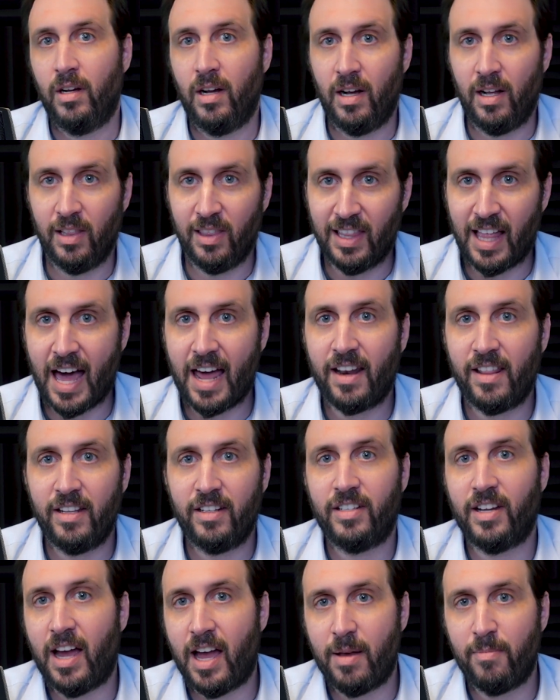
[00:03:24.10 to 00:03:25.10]
A lot of the
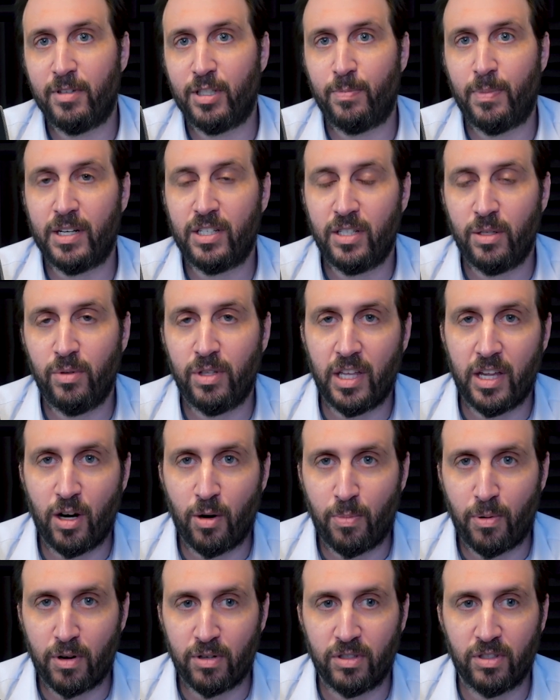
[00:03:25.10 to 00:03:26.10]
time, especially with
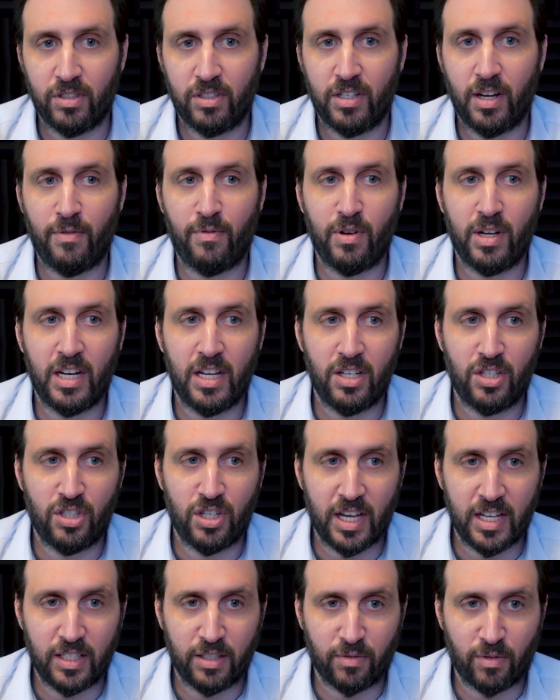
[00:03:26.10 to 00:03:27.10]
interpersonal stuff, we need
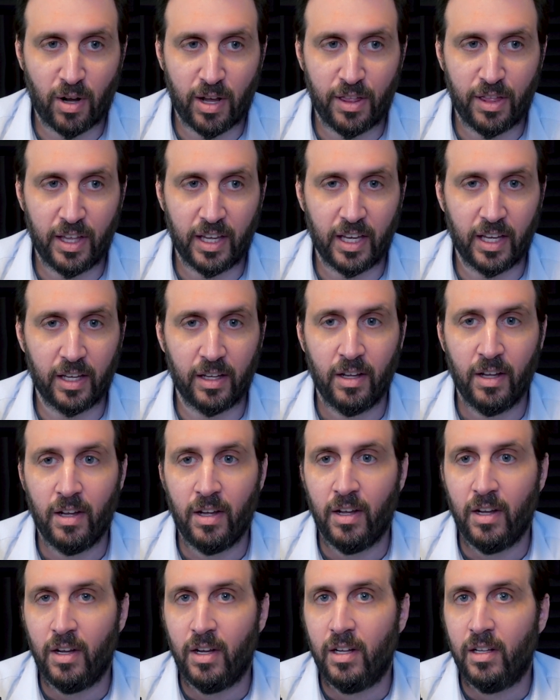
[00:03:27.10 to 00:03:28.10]
shades of gray thinking.
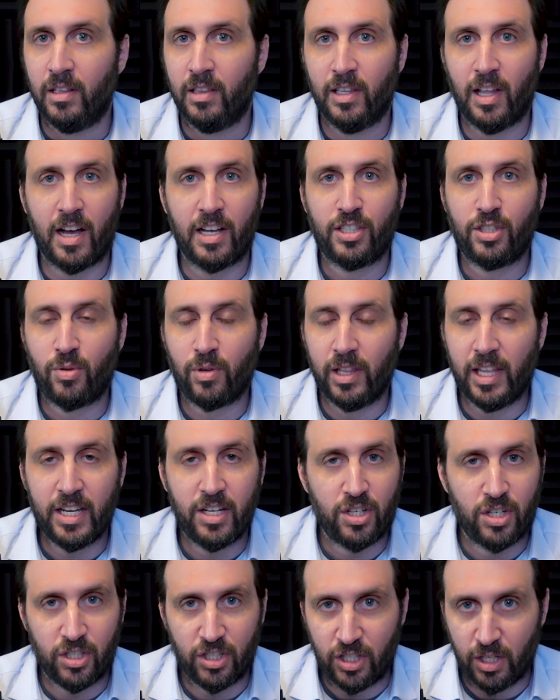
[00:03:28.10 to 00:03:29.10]
Lost
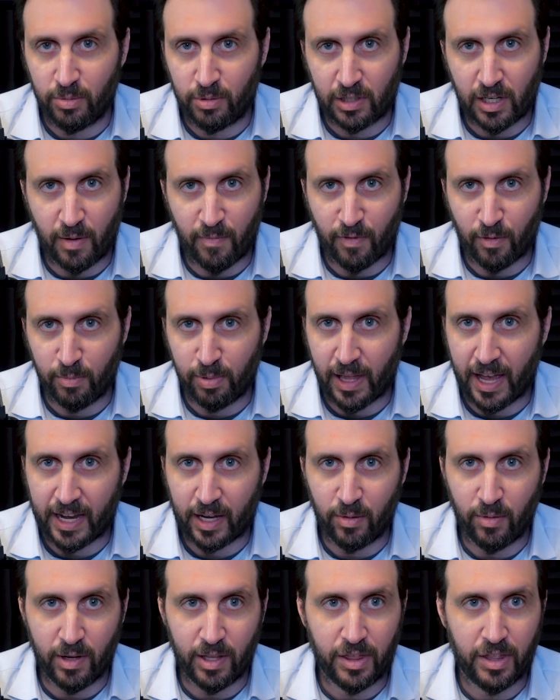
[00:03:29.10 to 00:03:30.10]
relationships come from black
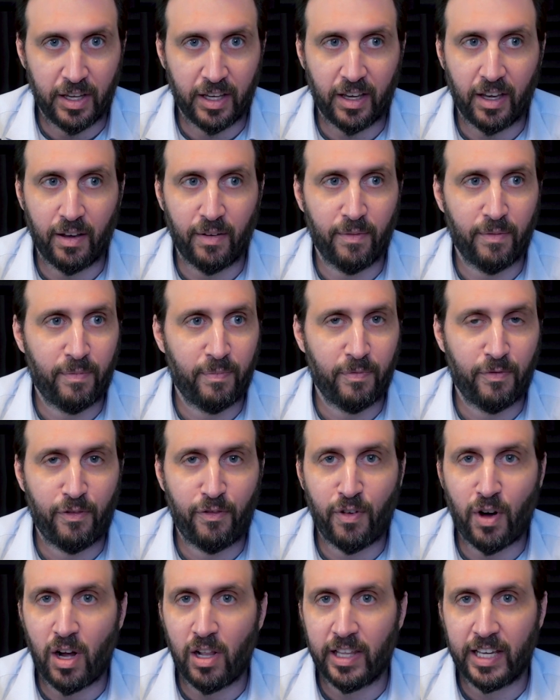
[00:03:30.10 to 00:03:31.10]
and white thinking.
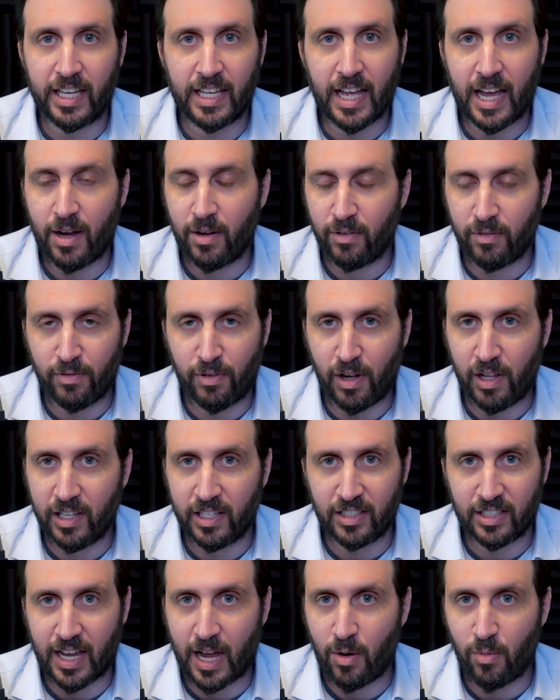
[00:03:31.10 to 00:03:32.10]
Fallings
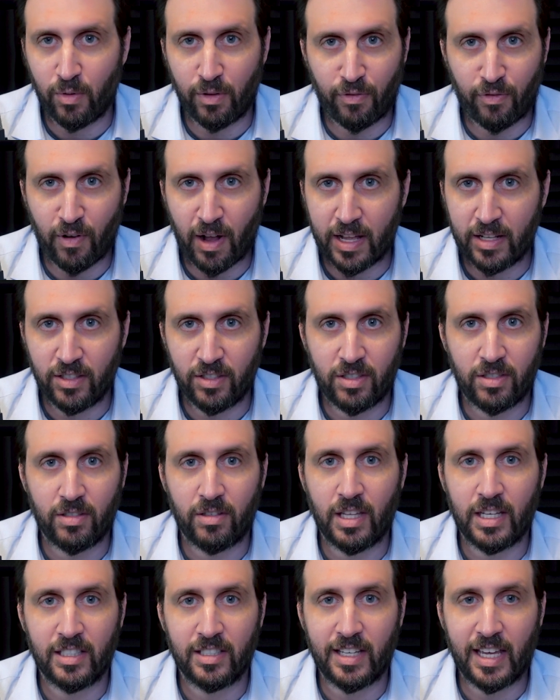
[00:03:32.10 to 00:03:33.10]
out with friends,
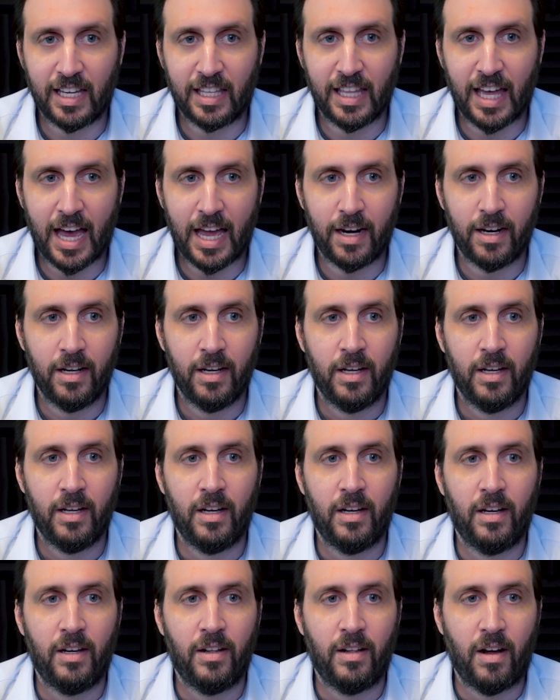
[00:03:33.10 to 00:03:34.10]
things like that,
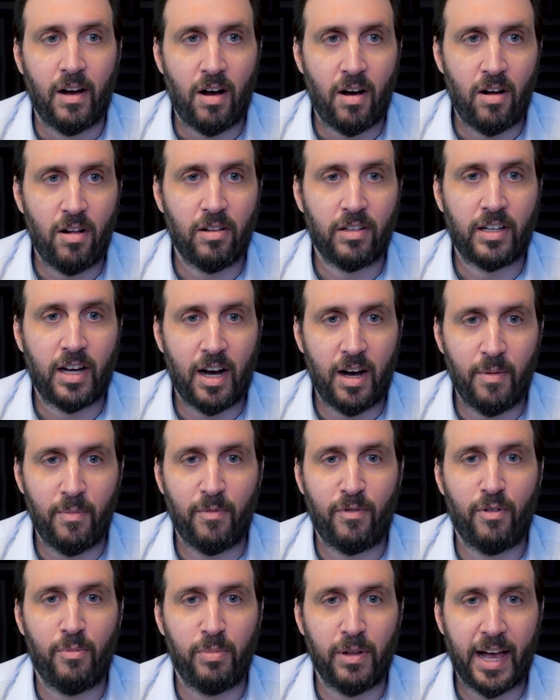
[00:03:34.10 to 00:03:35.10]
all come
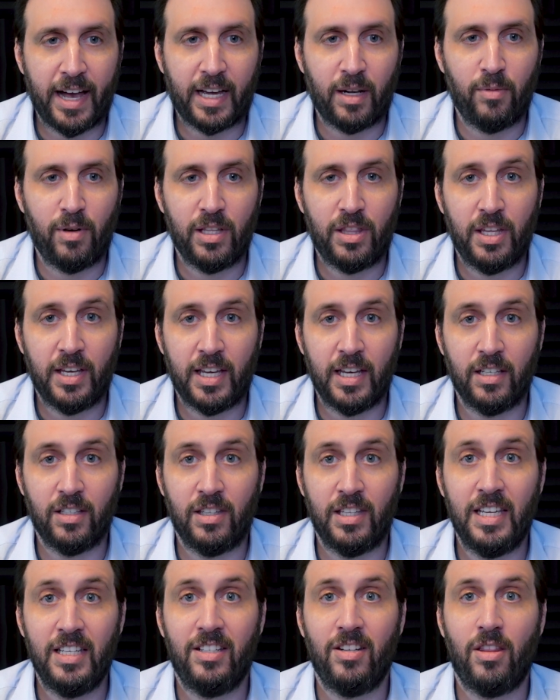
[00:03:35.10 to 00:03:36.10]
from black and white thinking.
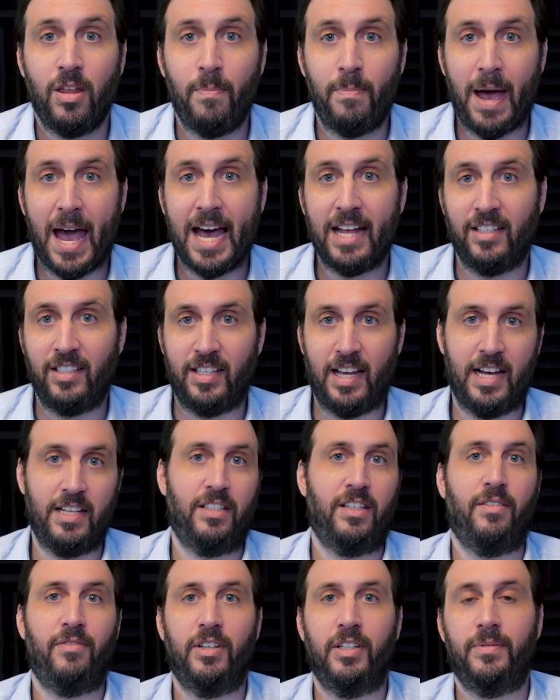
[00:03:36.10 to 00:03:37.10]
These are the bad
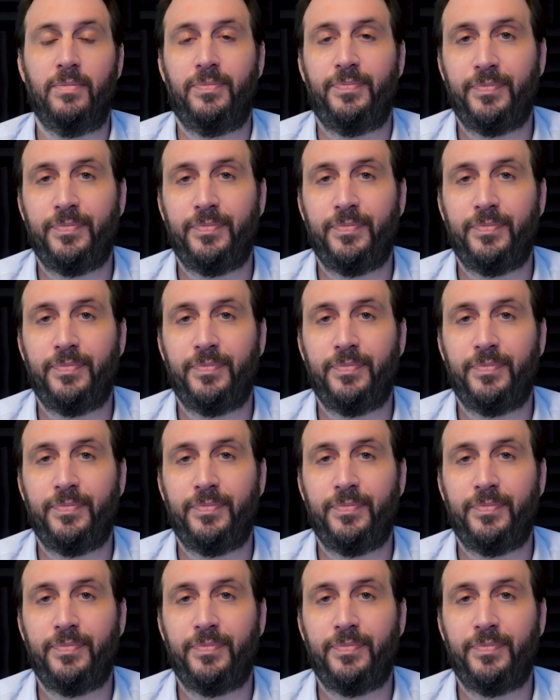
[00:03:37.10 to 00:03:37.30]
sides of it.